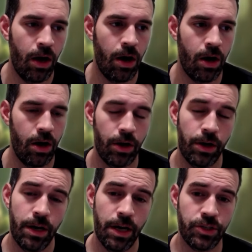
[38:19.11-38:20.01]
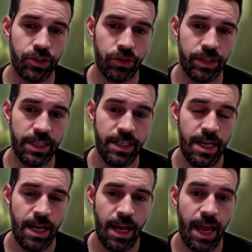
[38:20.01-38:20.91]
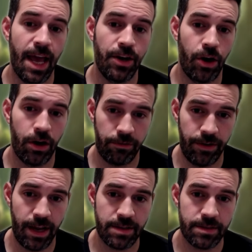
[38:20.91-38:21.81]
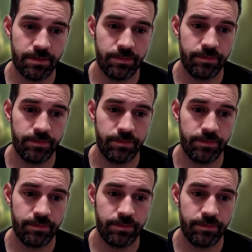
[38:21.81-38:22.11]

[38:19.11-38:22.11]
our agility and our finesse.